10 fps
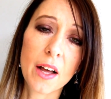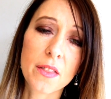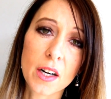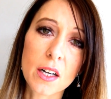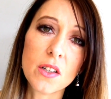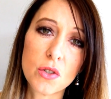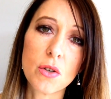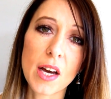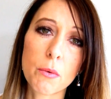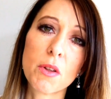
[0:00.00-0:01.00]
they're gonna do
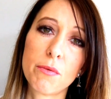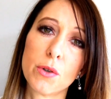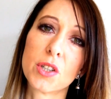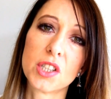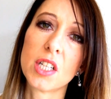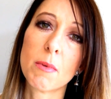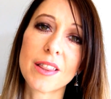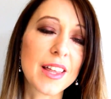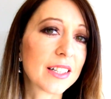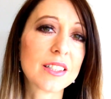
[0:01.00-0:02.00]
that with
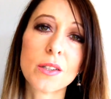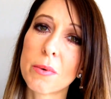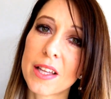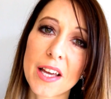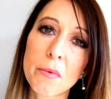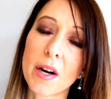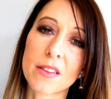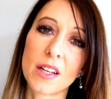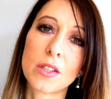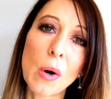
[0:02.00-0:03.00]
Fukushima. That's the way they work.
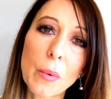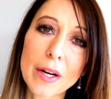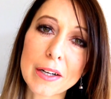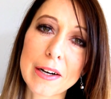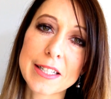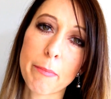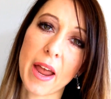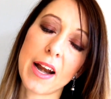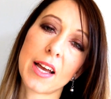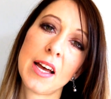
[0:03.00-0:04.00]
They don't wanna cause
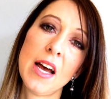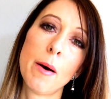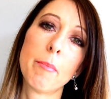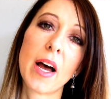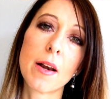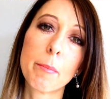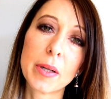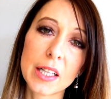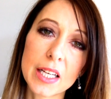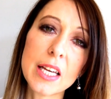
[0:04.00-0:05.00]
panic, but
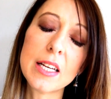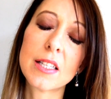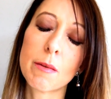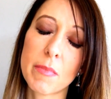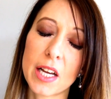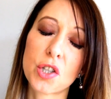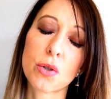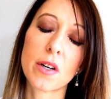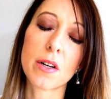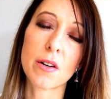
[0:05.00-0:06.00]
please make
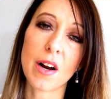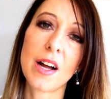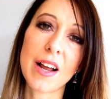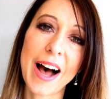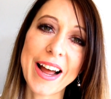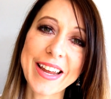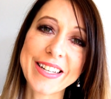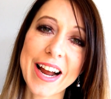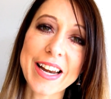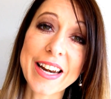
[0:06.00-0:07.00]
sure you're on
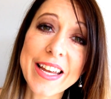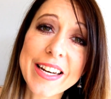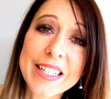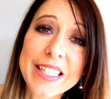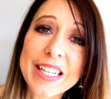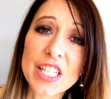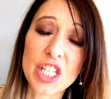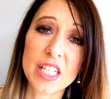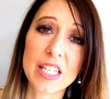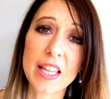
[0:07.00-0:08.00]
iodine. And in
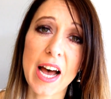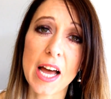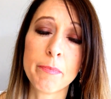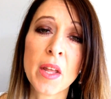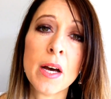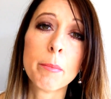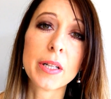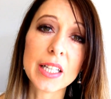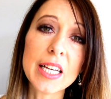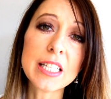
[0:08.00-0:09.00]
addition to that,
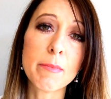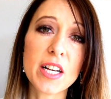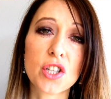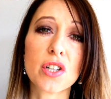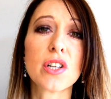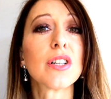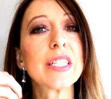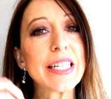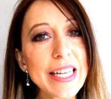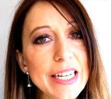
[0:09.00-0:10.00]
please make sure
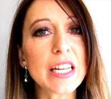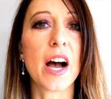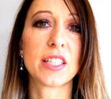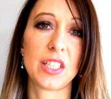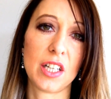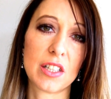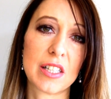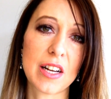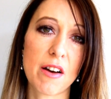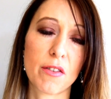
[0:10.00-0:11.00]
you're detoxing your
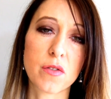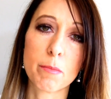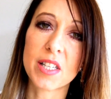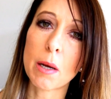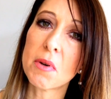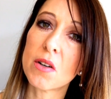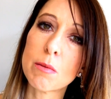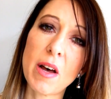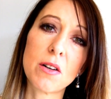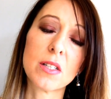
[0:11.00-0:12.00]
stuff from some of
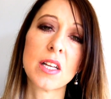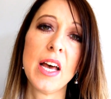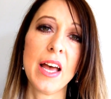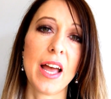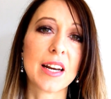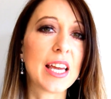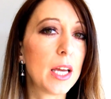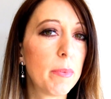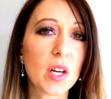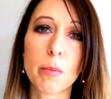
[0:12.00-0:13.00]
those metals and
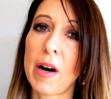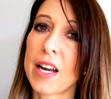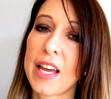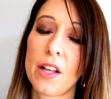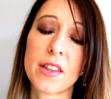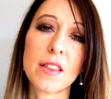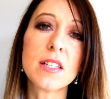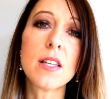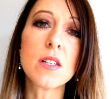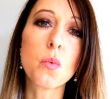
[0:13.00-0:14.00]
keeping your body healthy.
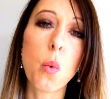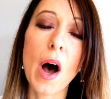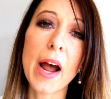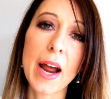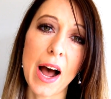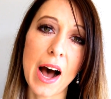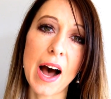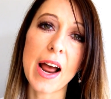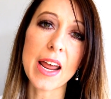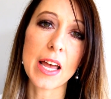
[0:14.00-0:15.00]
This is why
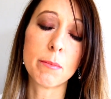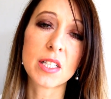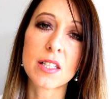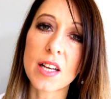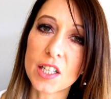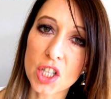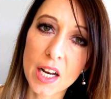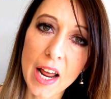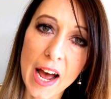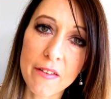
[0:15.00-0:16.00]
I am such
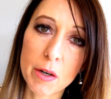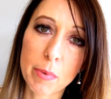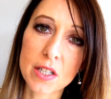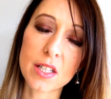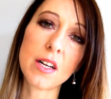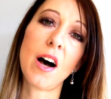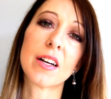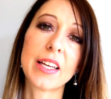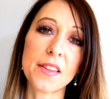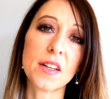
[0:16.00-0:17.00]
an avid person
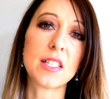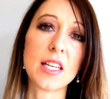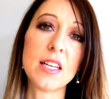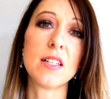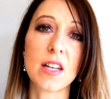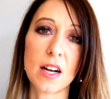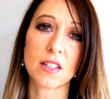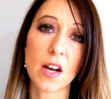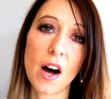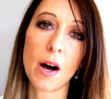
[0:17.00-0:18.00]
on
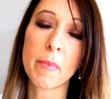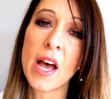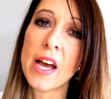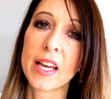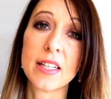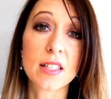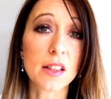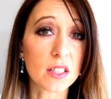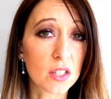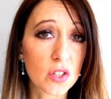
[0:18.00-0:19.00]
getthetea.com. He's
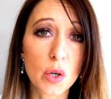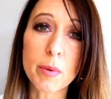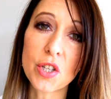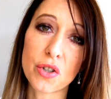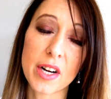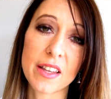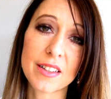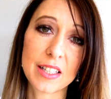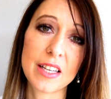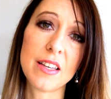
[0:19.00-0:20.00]
got the super
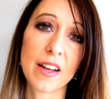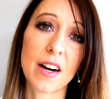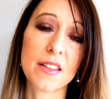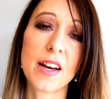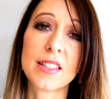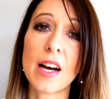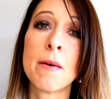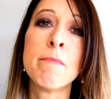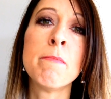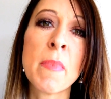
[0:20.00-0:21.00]
strength tea there. That's
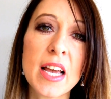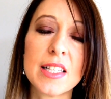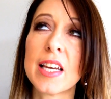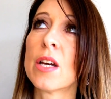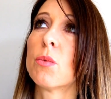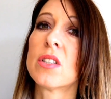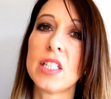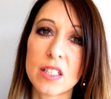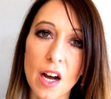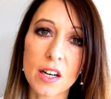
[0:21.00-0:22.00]
amazing. It will
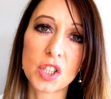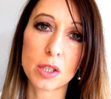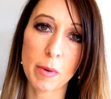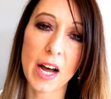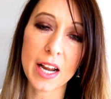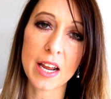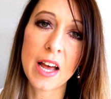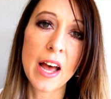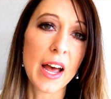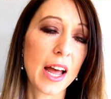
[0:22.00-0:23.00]
detox your body.
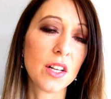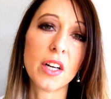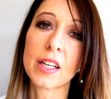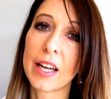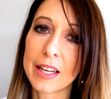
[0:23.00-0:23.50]
And look,